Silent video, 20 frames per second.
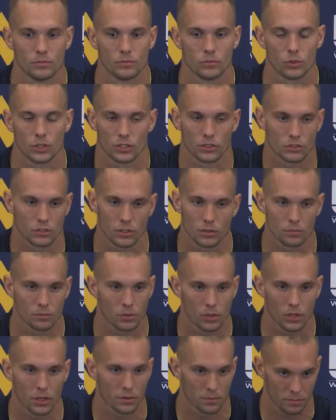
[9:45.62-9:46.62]
We just didn't
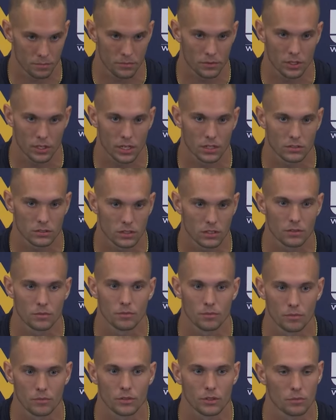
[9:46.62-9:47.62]
play. Like I said,
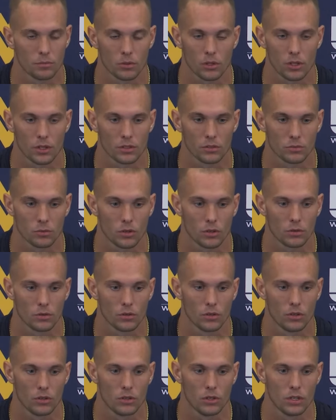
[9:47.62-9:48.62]
didn't play as well
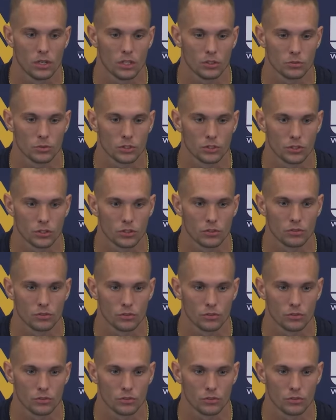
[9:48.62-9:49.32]
as we should have.